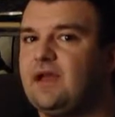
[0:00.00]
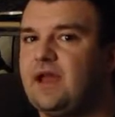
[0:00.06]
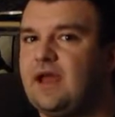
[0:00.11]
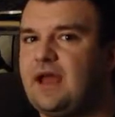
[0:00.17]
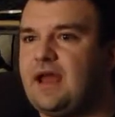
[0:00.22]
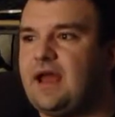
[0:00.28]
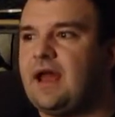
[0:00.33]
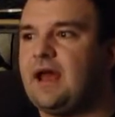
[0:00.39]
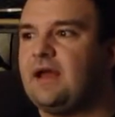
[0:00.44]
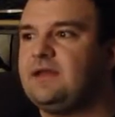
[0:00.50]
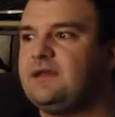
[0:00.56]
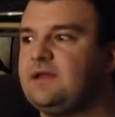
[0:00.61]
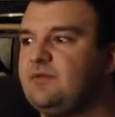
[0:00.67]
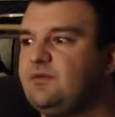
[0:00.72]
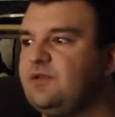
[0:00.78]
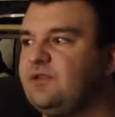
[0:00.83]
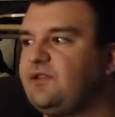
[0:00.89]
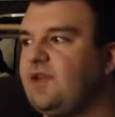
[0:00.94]
And
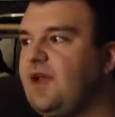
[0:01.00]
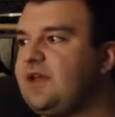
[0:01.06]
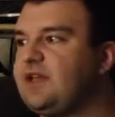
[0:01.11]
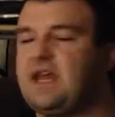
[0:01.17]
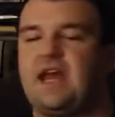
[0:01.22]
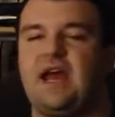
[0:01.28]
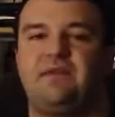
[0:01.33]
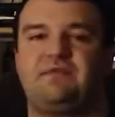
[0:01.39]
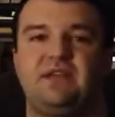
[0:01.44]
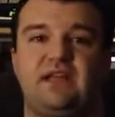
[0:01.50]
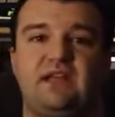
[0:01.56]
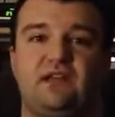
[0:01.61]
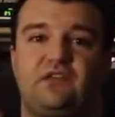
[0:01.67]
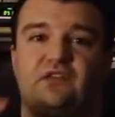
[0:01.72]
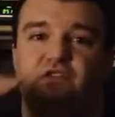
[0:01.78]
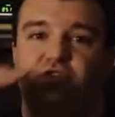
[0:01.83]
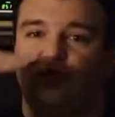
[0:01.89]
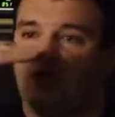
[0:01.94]
it was like, you have to get
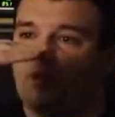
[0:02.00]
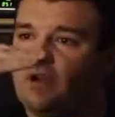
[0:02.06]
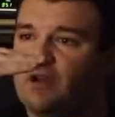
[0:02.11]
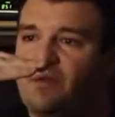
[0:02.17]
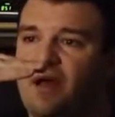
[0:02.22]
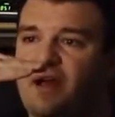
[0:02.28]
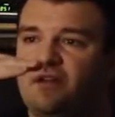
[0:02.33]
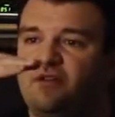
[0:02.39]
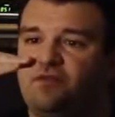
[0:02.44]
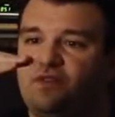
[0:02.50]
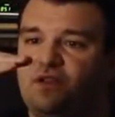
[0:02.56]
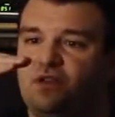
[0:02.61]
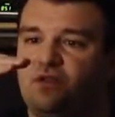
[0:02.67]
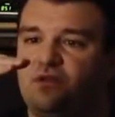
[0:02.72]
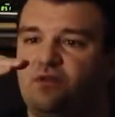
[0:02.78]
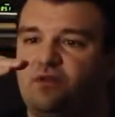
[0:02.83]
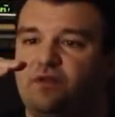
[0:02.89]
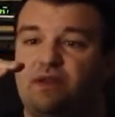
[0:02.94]
a certain amount of
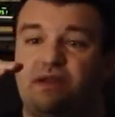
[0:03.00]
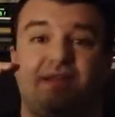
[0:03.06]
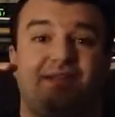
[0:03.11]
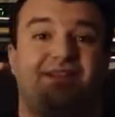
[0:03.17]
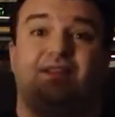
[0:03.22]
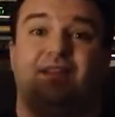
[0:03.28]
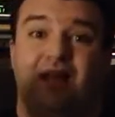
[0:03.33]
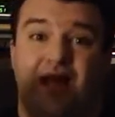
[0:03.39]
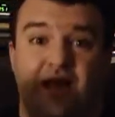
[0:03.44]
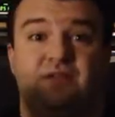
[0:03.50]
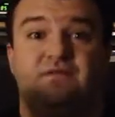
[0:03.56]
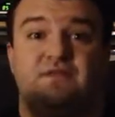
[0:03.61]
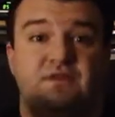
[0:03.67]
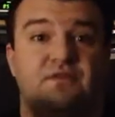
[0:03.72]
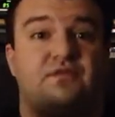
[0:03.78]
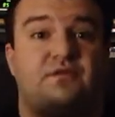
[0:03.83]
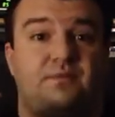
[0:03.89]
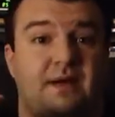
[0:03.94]
views, and it's a lot of
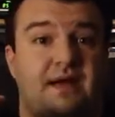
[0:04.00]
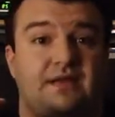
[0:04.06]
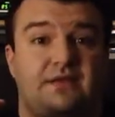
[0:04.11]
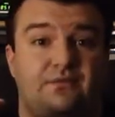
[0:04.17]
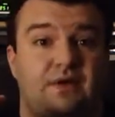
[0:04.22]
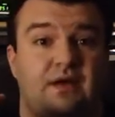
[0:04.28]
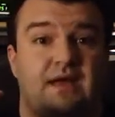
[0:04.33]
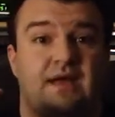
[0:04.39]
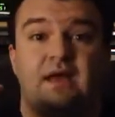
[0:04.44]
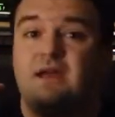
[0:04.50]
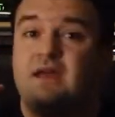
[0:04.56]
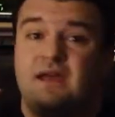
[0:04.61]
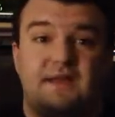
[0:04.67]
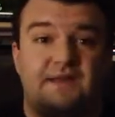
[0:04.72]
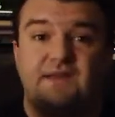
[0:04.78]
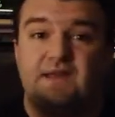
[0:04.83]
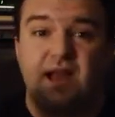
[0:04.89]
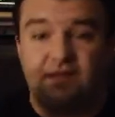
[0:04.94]
views, by the way.
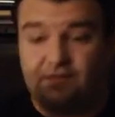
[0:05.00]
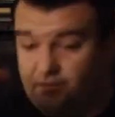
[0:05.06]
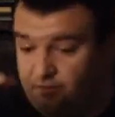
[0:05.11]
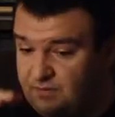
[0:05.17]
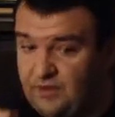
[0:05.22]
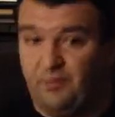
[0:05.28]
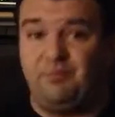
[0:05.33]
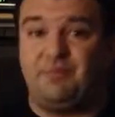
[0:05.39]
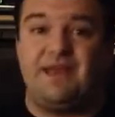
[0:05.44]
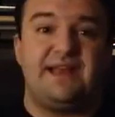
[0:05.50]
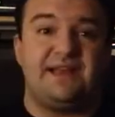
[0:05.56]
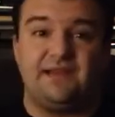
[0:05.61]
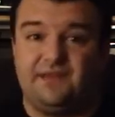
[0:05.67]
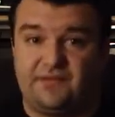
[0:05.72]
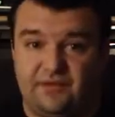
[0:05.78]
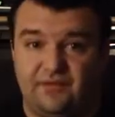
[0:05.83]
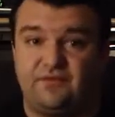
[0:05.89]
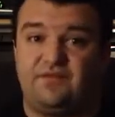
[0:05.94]
It's not some little
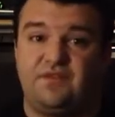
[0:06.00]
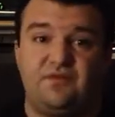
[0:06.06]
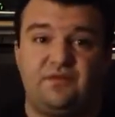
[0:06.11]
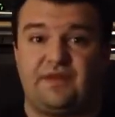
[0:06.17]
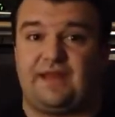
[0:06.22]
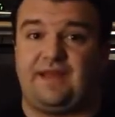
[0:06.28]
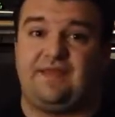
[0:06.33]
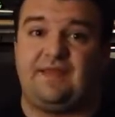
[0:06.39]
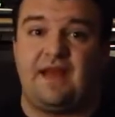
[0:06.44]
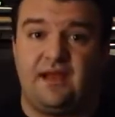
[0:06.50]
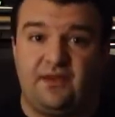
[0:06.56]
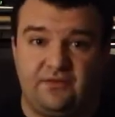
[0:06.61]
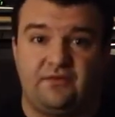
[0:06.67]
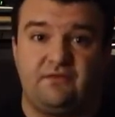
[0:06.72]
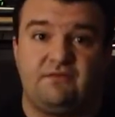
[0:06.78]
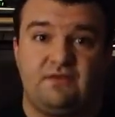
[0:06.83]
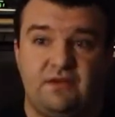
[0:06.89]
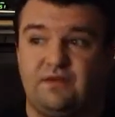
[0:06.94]
pittance of views, like
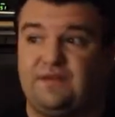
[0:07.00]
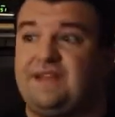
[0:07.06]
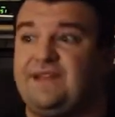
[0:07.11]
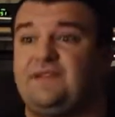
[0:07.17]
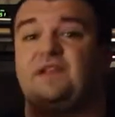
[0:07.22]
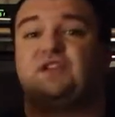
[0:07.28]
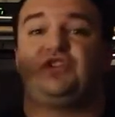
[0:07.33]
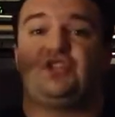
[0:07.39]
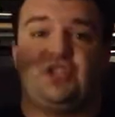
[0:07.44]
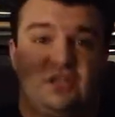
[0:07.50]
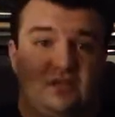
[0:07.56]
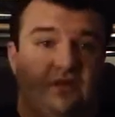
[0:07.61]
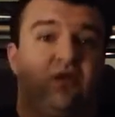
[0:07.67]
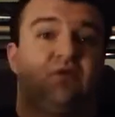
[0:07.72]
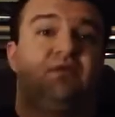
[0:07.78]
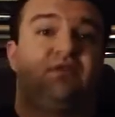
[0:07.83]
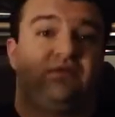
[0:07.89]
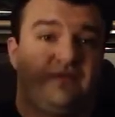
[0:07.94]
1,000 views. It's a
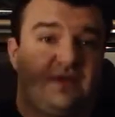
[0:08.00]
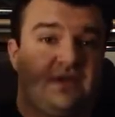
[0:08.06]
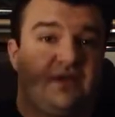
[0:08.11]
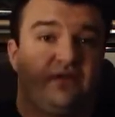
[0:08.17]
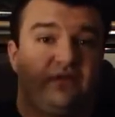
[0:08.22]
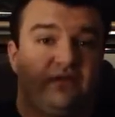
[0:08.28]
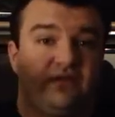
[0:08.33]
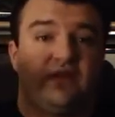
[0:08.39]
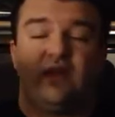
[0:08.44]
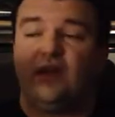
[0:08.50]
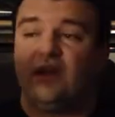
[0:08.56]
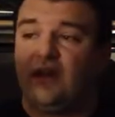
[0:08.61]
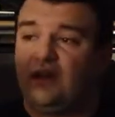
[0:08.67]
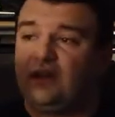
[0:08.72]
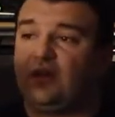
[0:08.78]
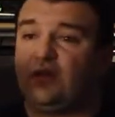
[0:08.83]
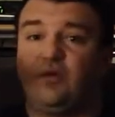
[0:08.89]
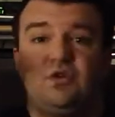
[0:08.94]
shitload of views.
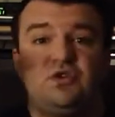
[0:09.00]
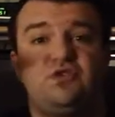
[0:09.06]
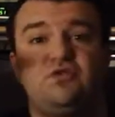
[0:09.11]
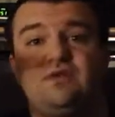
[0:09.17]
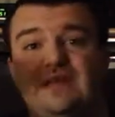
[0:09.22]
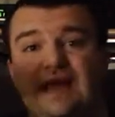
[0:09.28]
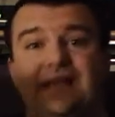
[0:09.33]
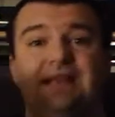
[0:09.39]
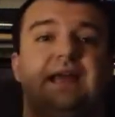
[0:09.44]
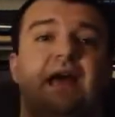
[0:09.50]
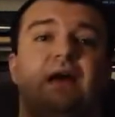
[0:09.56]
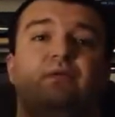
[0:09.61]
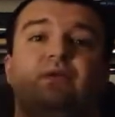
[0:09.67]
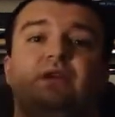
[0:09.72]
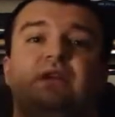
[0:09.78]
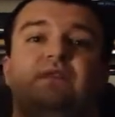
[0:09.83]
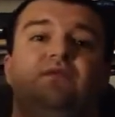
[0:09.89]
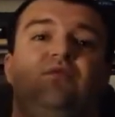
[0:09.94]
And like, once you get that,
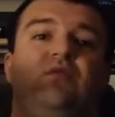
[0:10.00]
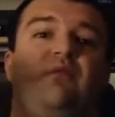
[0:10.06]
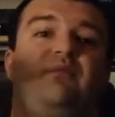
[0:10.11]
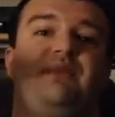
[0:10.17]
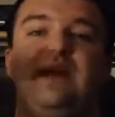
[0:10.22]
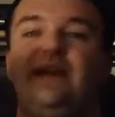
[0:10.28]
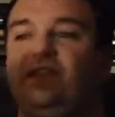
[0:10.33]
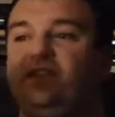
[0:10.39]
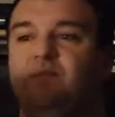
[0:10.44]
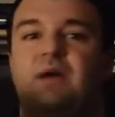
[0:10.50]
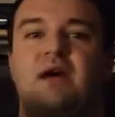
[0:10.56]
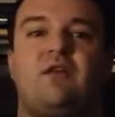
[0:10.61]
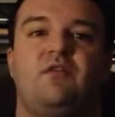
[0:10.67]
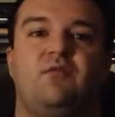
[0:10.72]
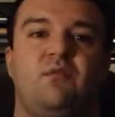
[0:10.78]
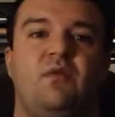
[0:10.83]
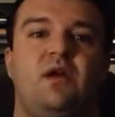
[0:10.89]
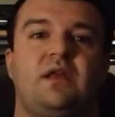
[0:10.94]
we'll give you a base
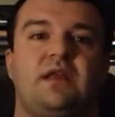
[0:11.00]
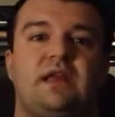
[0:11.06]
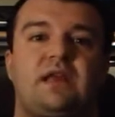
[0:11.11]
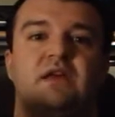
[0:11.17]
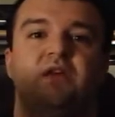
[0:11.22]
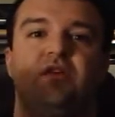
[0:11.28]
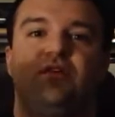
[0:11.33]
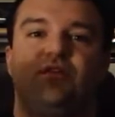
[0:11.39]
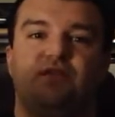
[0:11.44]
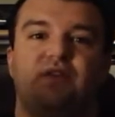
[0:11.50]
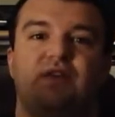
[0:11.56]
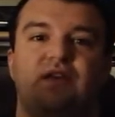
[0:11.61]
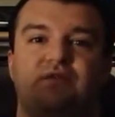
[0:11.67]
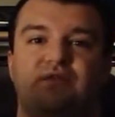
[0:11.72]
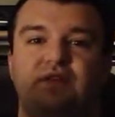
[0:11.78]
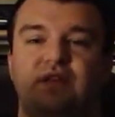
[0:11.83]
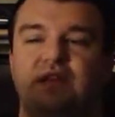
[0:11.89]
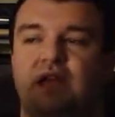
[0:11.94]
amount of money for
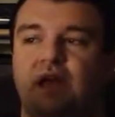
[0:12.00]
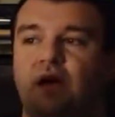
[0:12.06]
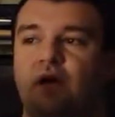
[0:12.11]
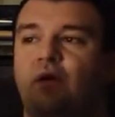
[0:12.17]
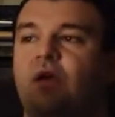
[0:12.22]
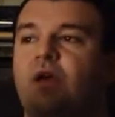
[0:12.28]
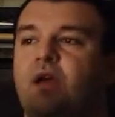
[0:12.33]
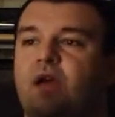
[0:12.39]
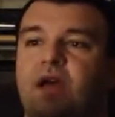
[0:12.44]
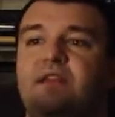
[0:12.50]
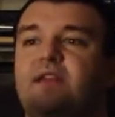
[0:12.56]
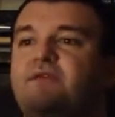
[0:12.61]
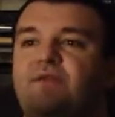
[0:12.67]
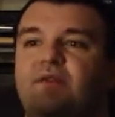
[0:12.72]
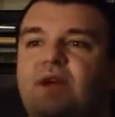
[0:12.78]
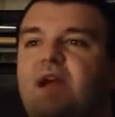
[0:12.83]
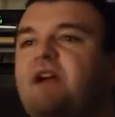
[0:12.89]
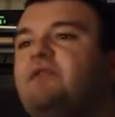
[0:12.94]
that video, and then
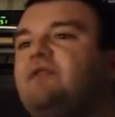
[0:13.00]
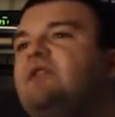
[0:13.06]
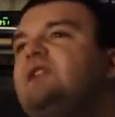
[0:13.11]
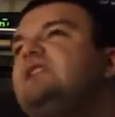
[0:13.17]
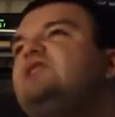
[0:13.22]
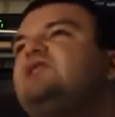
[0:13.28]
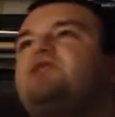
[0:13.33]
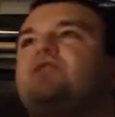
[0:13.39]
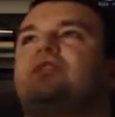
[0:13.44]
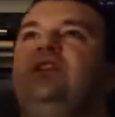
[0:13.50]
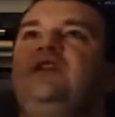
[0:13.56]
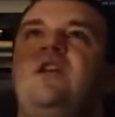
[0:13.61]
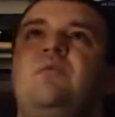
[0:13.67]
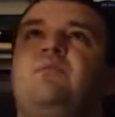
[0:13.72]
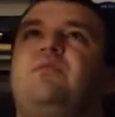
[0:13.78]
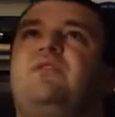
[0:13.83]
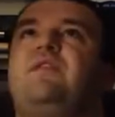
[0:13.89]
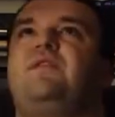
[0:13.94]
for every certain
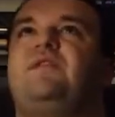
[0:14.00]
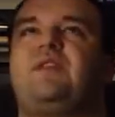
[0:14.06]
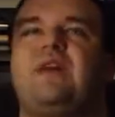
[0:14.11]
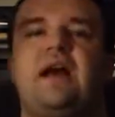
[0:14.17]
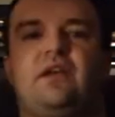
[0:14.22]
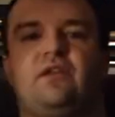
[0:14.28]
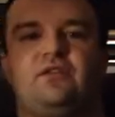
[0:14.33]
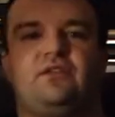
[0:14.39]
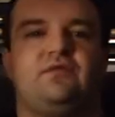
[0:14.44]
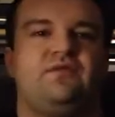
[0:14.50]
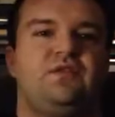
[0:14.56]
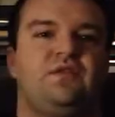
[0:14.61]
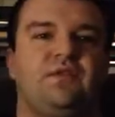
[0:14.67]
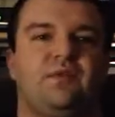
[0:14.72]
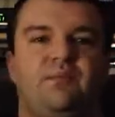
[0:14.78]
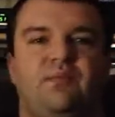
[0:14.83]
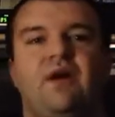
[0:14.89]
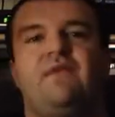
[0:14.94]
number of 1,000
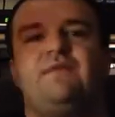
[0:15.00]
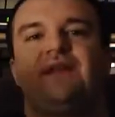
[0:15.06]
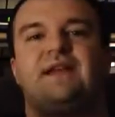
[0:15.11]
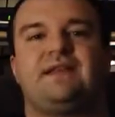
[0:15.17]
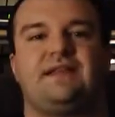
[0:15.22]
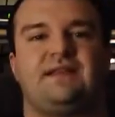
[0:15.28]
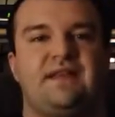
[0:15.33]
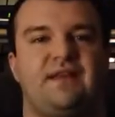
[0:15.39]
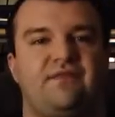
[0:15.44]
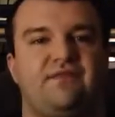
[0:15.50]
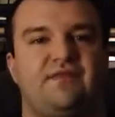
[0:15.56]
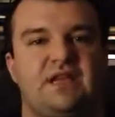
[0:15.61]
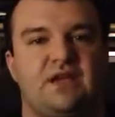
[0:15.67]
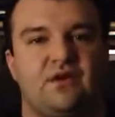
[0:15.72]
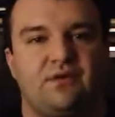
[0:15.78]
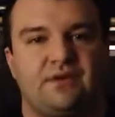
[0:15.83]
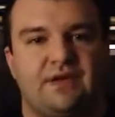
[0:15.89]
views above that that video